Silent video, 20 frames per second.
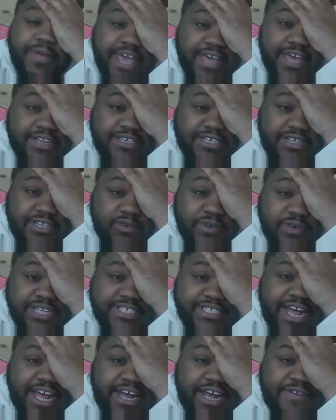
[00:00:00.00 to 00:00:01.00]
Anderson who
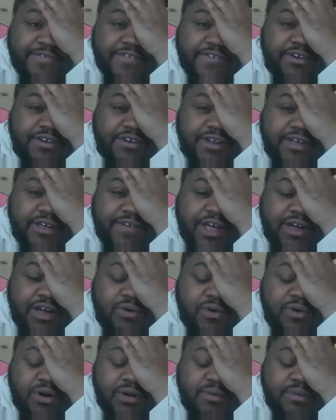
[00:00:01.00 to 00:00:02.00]
gets down the field if our
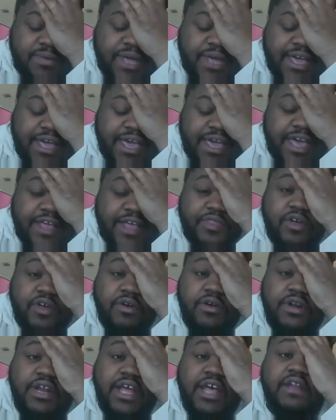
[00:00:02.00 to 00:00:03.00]
quarterback can't
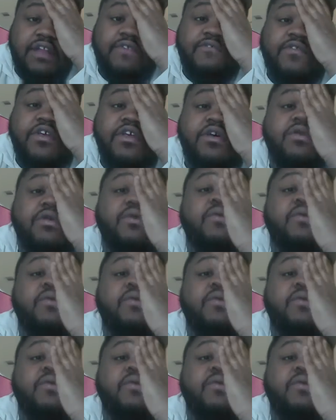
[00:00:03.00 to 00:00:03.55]
throw it down the field?